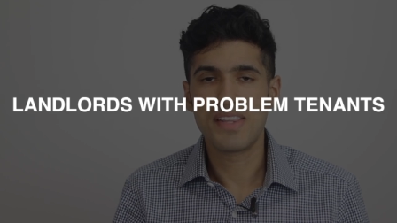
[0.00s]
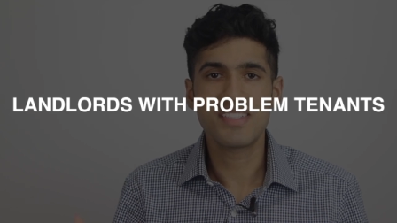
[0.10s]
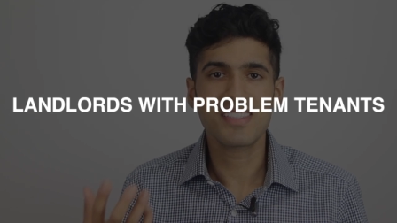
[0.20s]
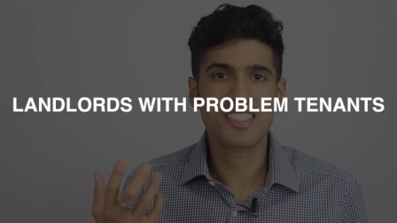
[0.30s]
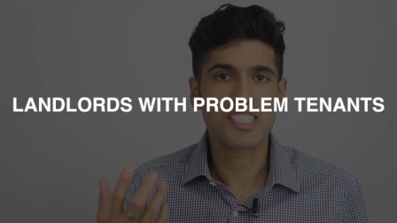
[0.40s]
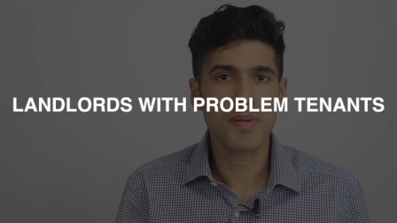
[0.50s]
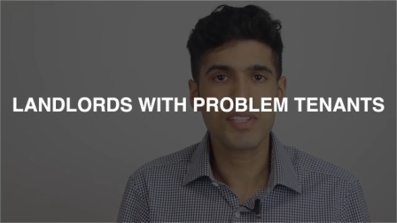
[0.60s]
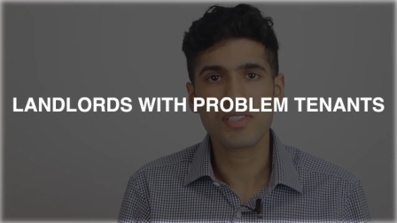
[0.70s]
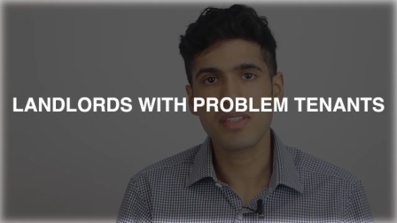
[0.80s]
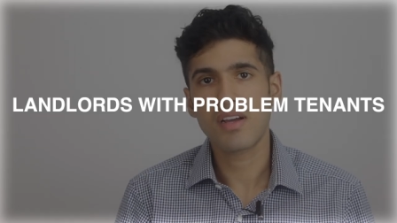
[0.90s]
And this is
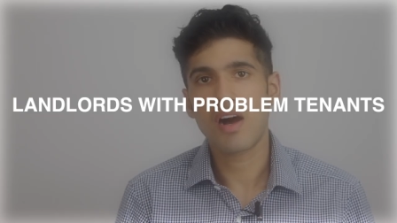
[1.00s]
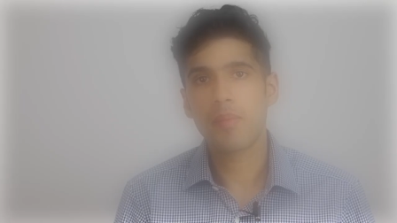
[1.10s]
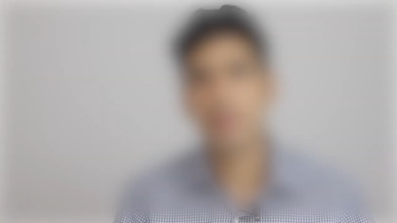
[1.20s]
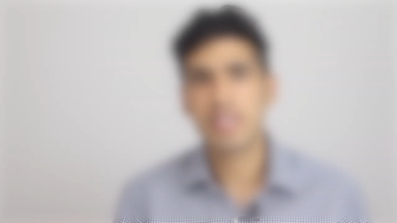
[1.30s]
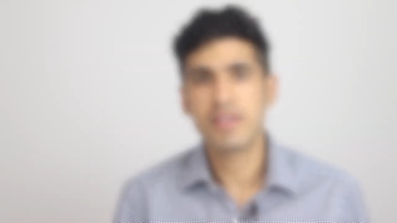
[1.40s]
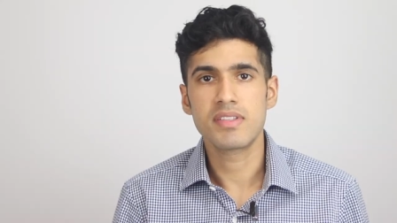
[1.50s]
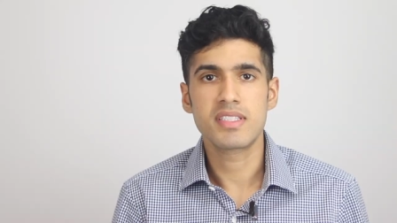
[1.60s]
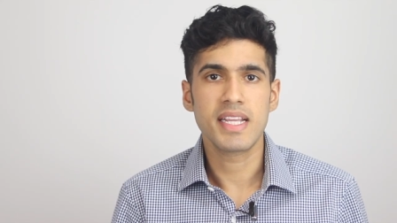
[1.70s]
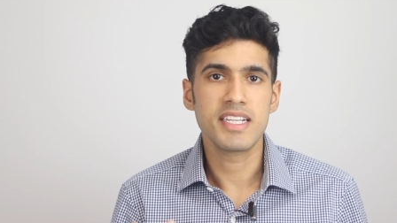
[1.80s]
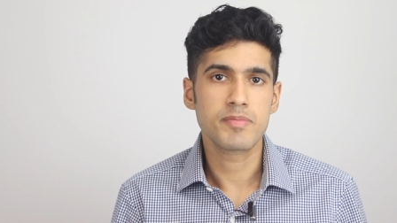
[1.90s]
especially common given
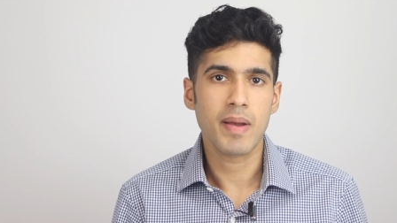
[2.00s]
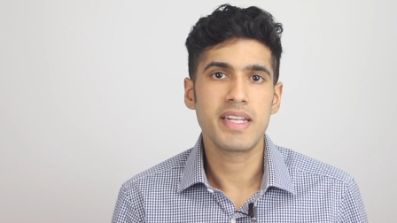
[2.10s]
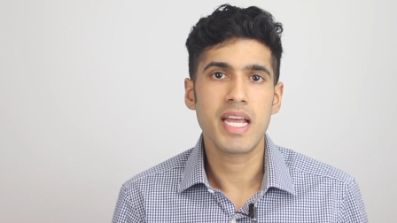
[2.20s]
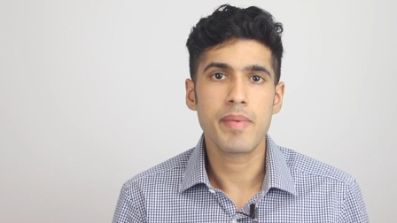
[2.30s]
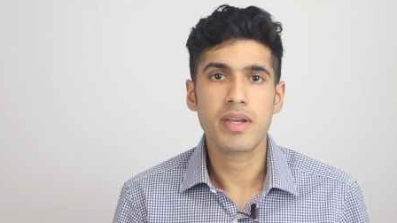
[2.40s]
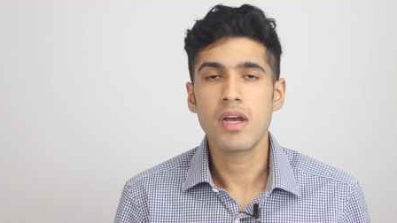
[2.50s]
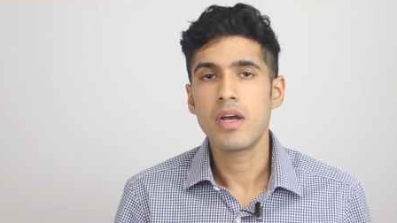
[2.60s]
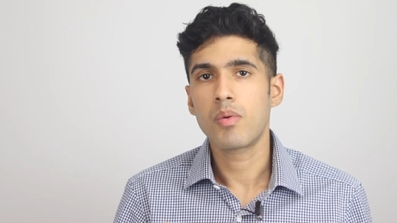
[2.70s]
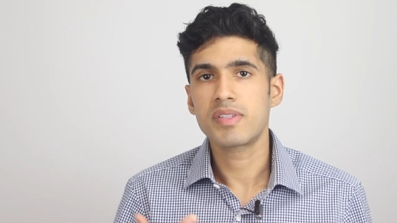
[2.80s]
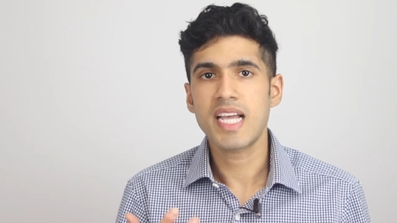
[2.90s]
today's pandemic
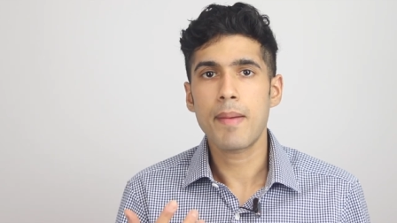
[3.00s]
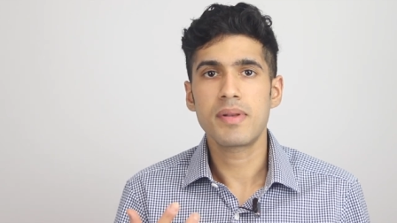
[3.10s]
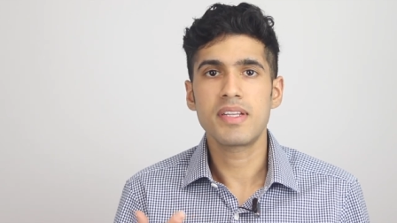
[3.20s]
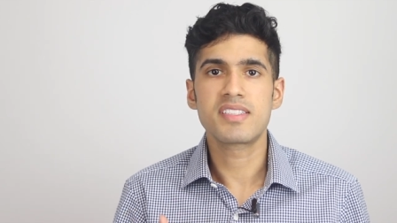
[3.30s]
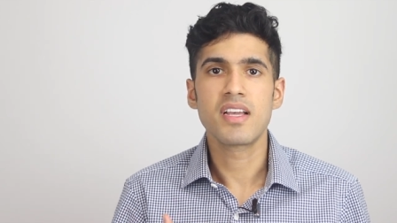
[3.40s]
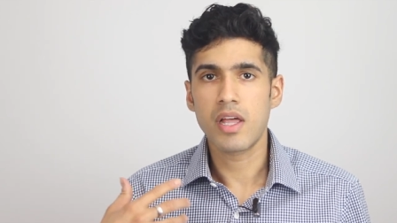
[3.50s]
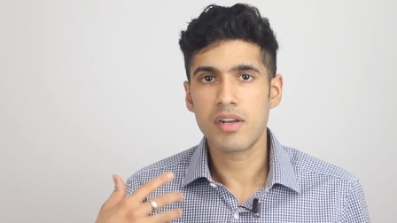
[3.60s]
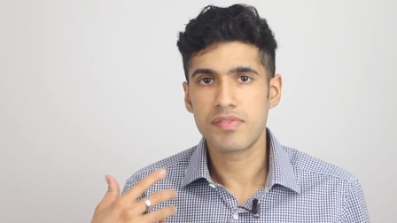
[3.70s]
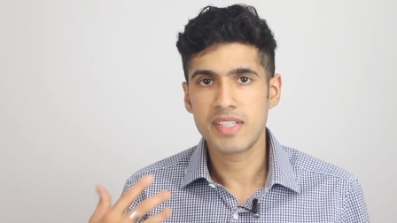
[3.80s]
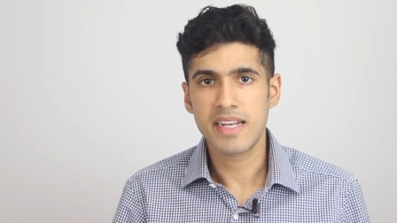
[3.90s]
what's happened is a lot
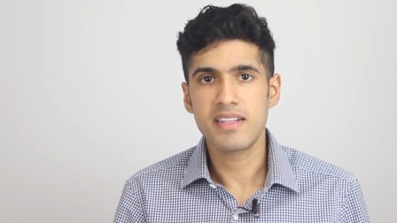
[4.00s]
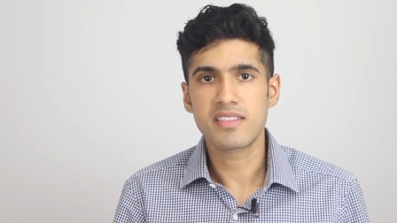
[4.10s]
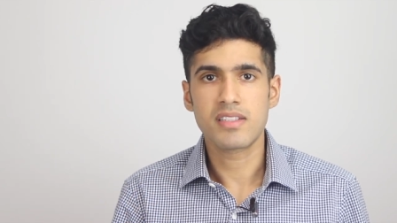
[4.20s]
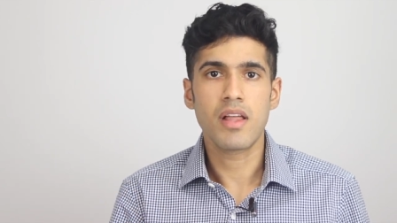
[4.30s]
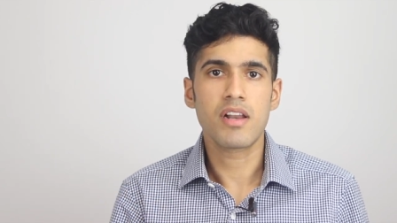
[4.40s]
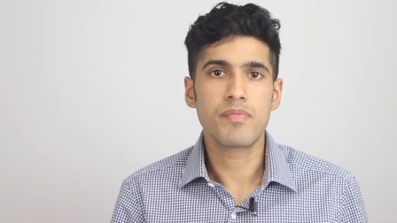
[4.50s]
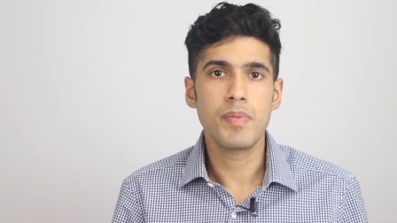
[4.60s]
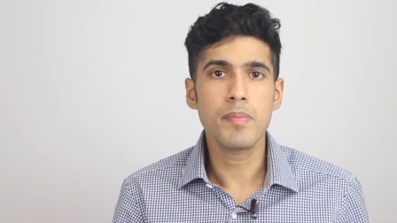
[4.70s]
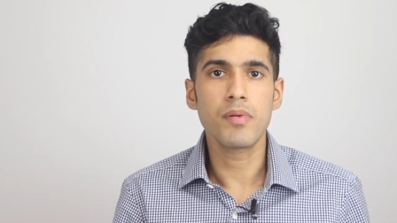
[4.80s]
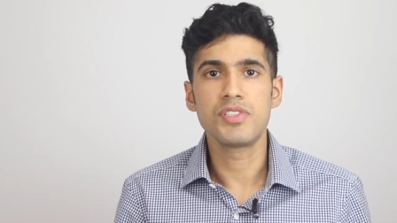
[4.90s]
of tenants and a lot of
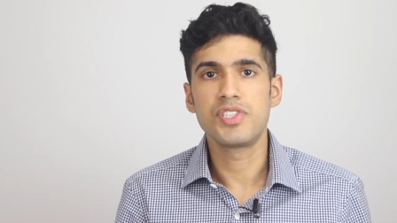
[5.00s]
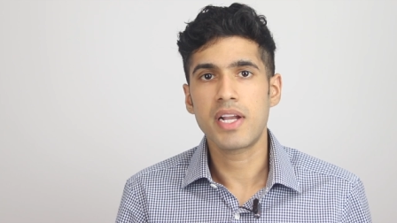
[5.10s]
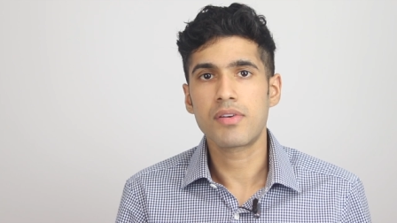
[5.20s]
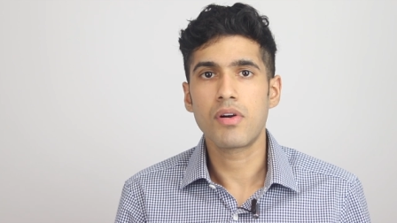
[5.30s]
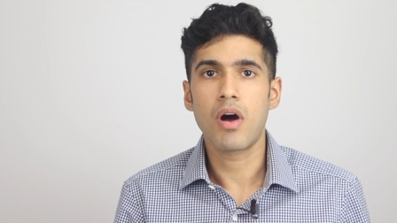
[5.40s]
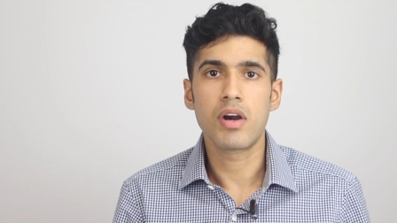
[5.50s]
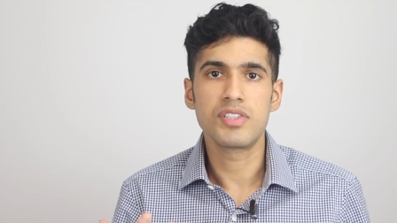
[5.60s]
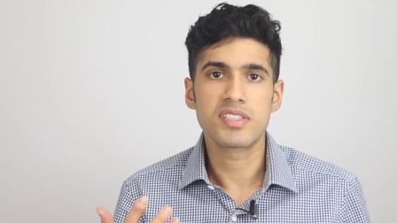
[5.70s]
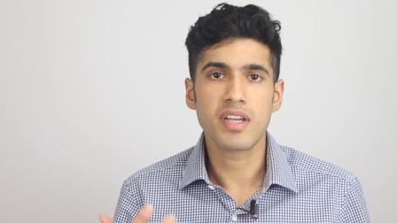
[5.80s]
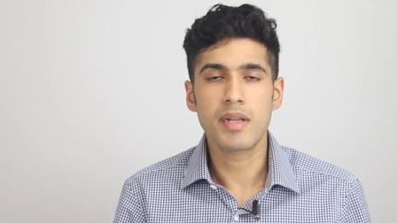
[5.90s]
people in general are
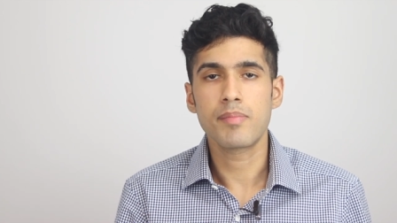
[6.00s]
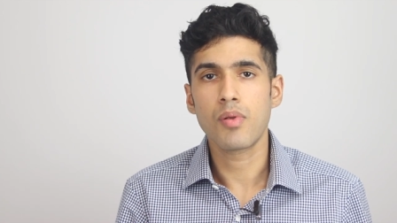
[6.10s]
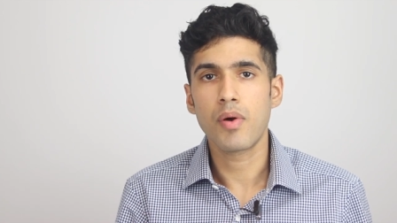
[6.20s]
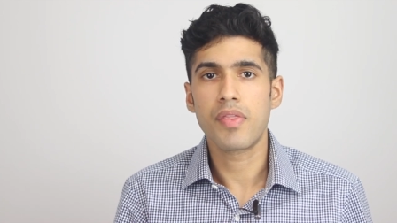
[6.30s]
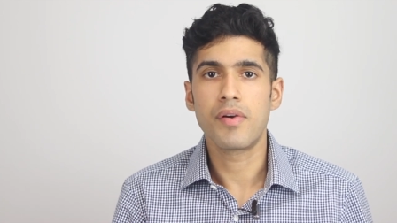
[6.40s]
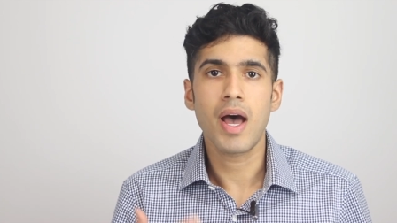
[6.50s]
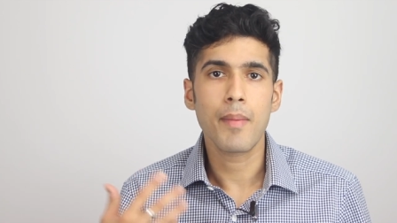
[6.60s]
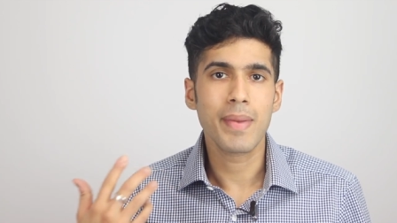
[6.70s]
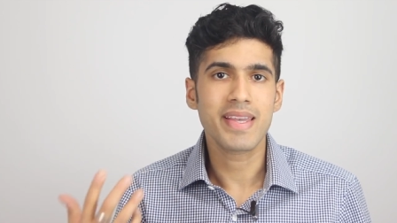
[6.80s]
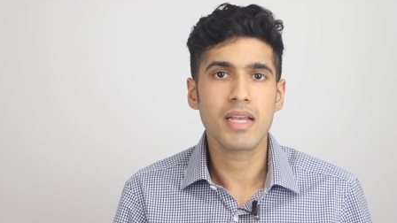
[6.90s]
just unemployed. They're
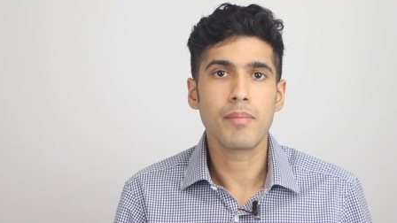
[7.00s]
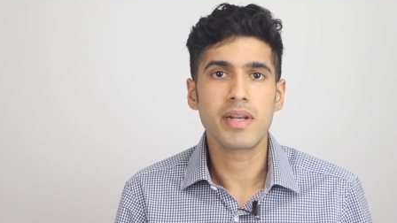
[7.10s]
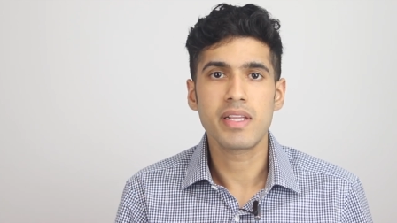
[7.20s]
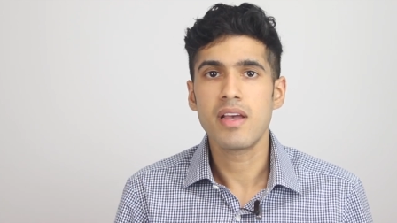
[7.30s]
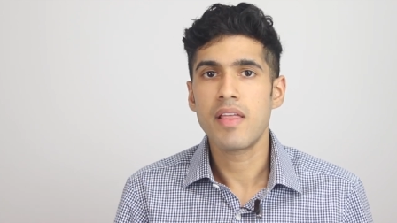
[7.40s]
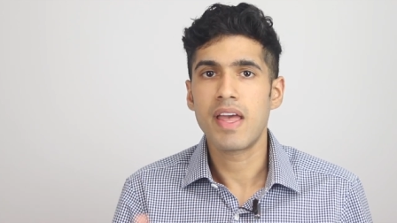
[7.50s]
not making money.